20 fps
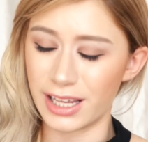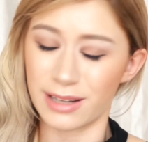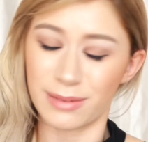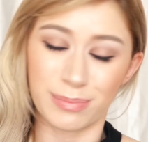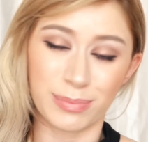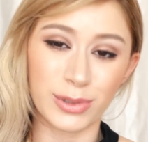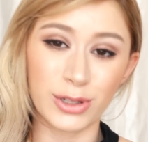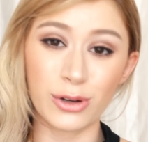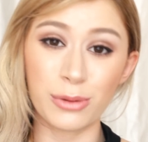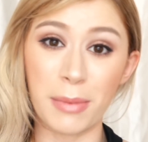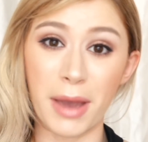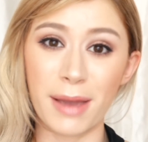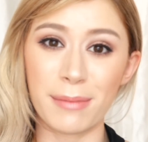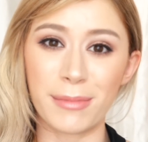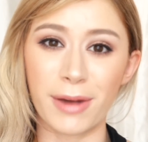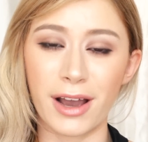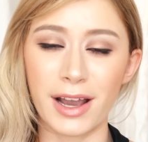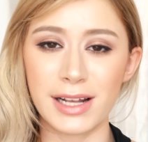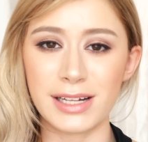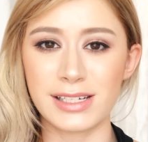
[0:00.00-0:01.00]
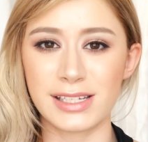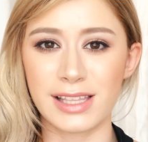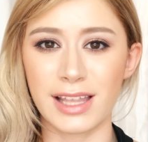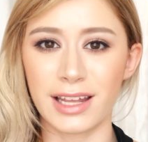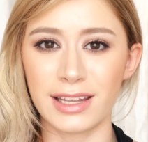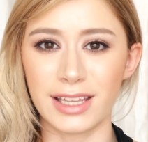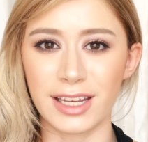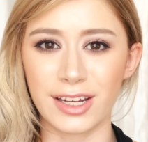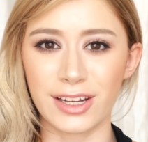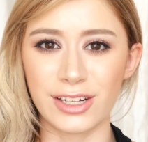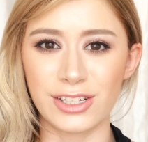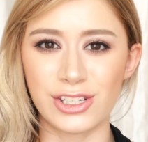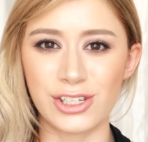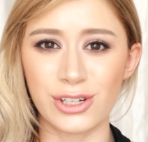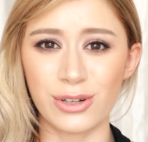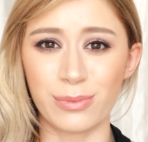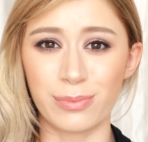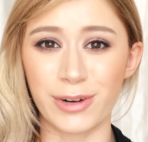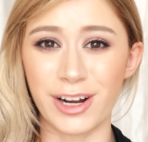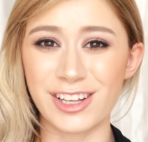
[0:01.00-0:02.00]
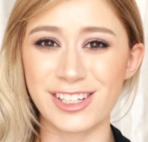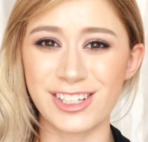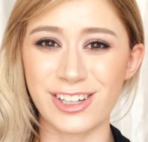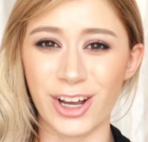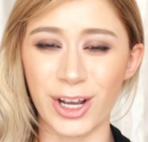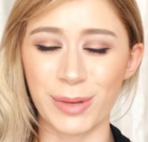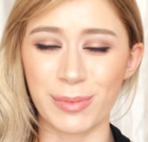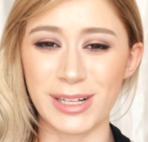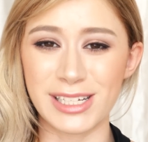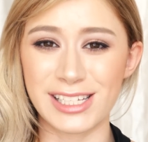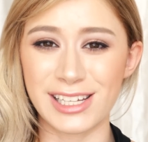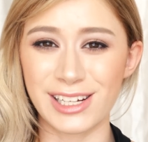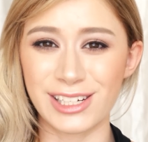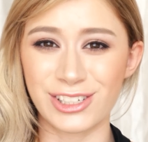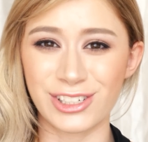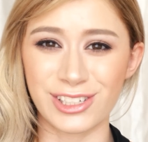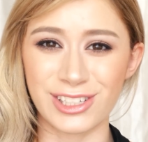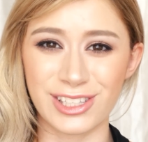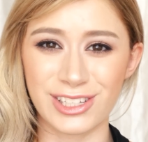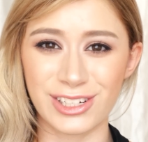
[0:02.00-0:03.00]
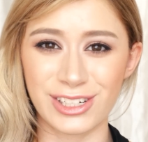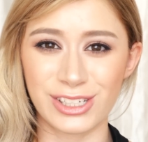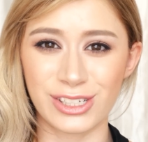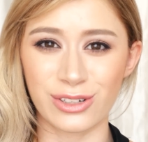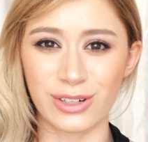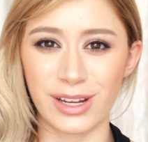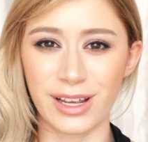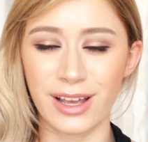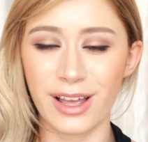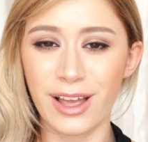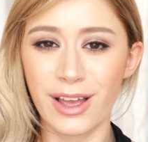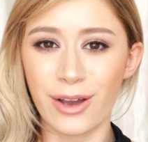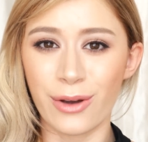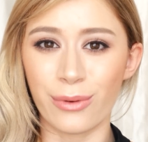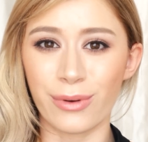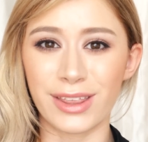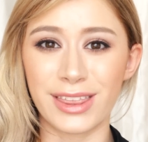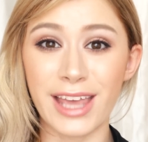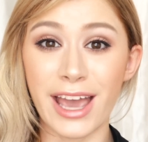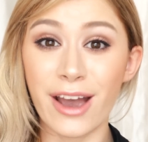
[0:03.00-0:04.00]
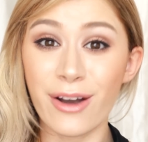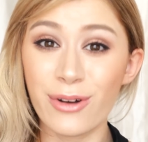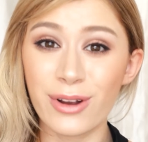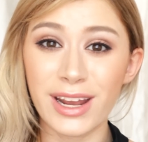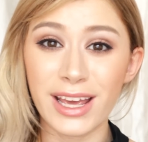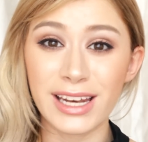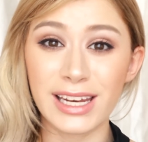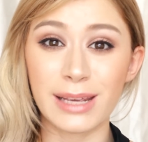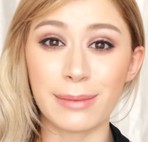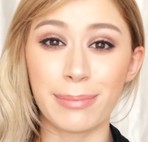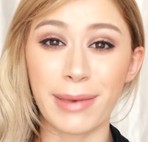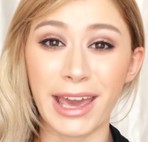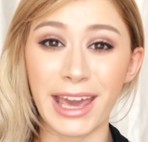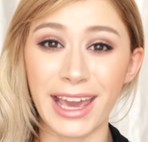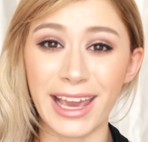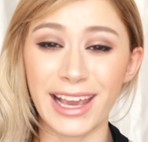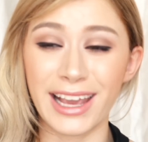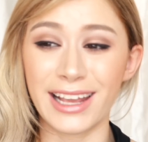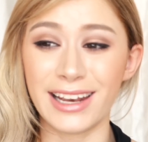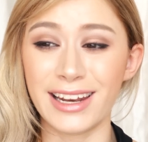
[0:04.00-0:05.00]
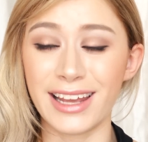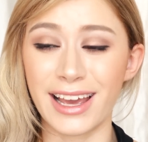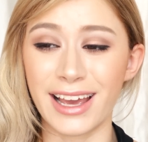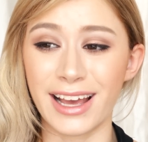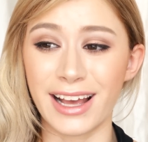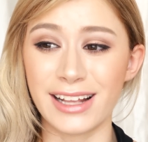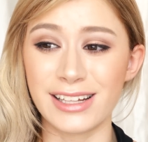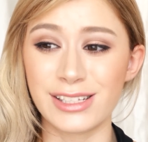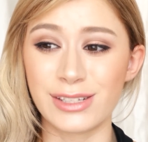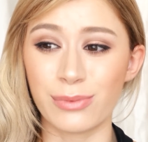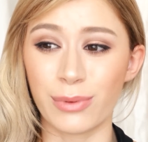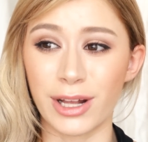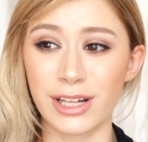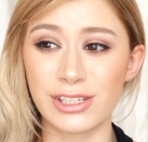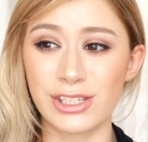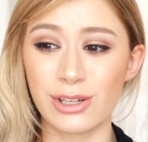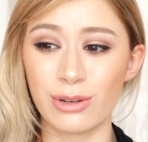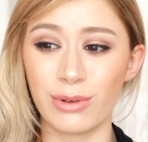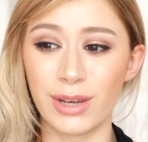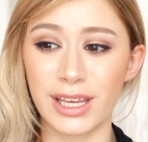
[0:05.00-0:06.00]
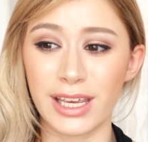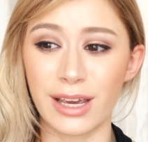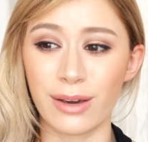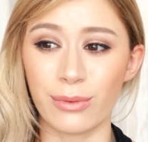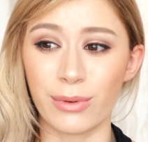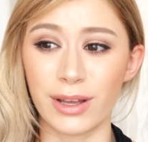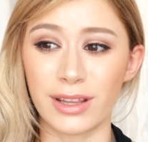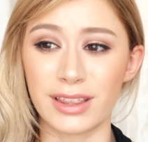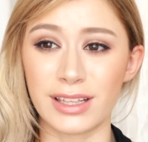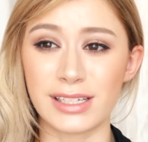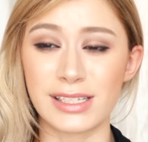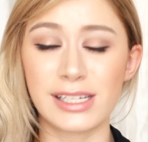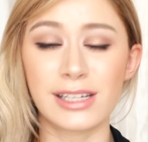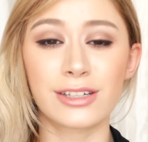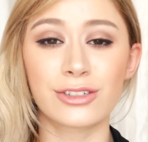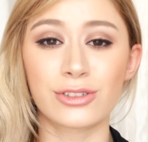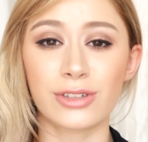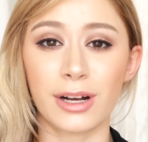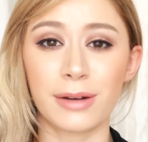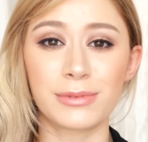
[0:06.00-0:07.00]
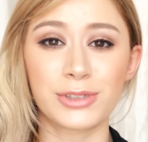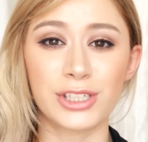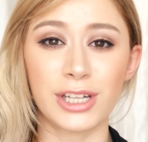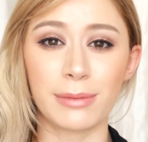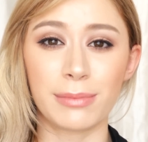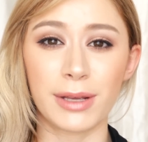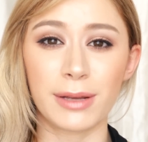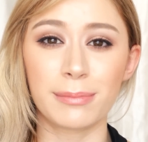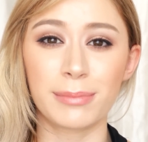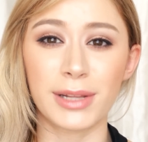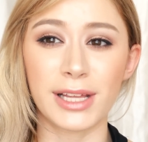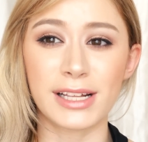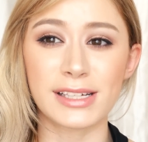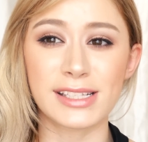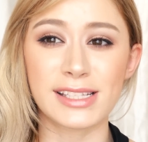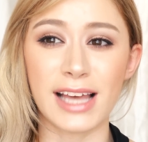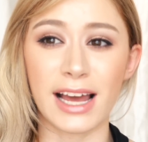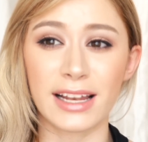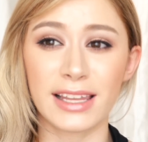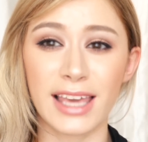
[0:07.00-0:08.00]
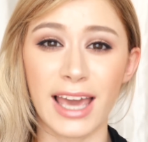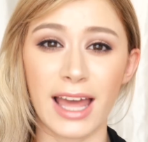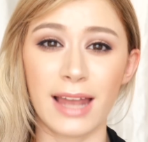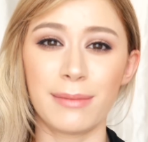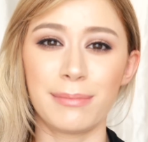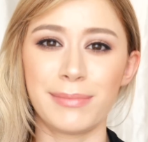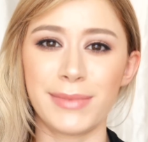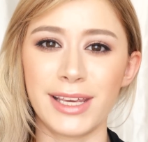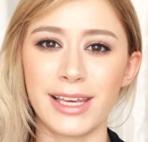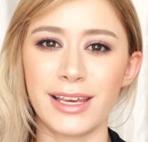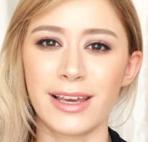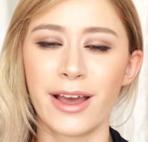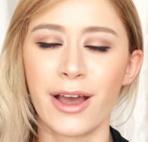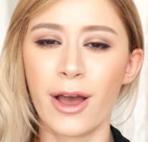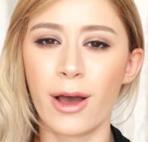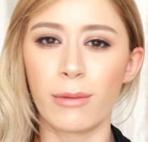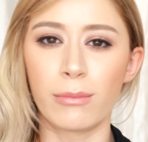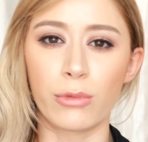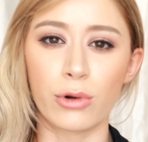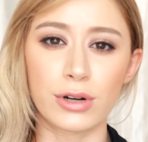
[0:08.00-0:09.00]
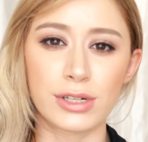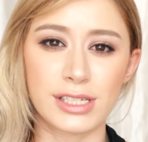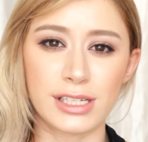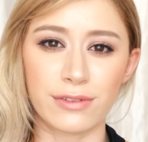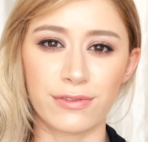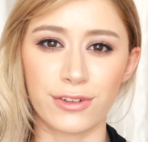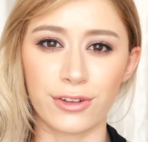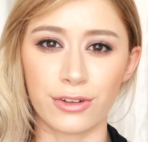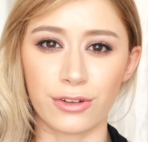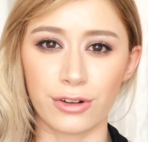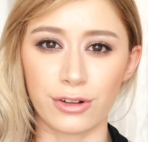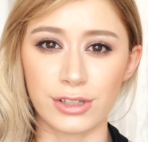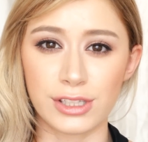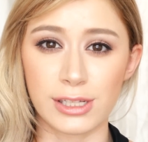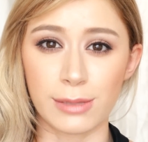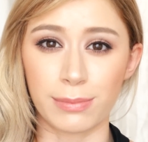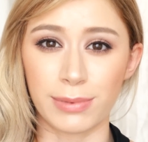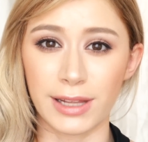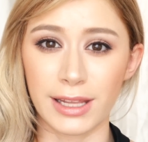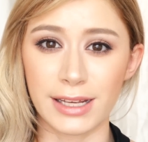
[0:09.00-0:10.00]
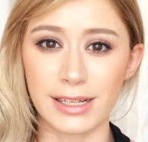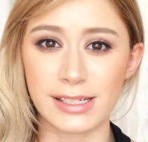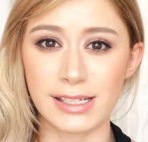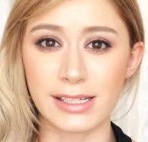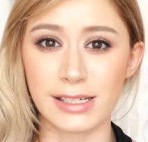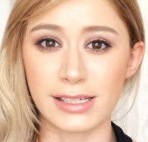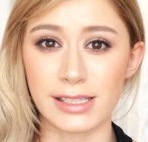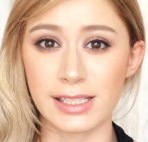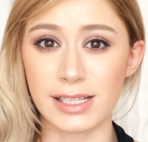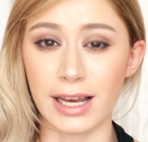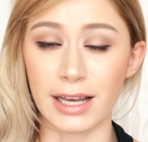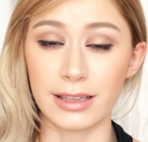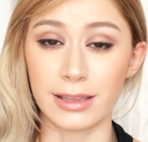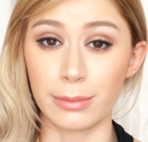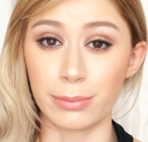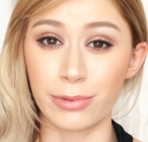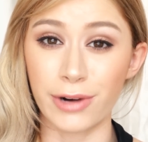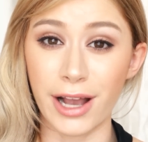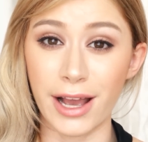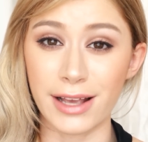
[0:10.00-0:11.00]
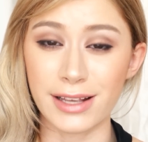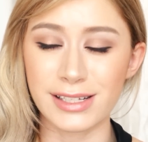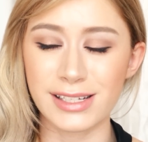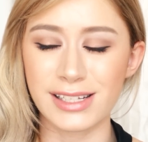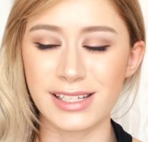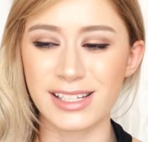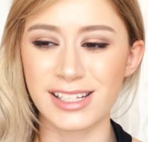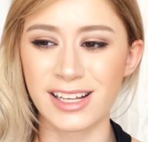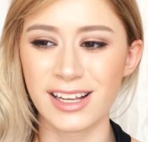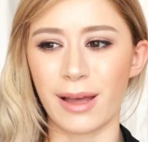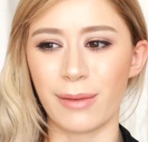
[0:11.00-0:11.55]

it blew my mind that they could do breast augmentation surgery without any pain, and while doing it with the teardrop shape implants that can be more difficult to place inside the breasts.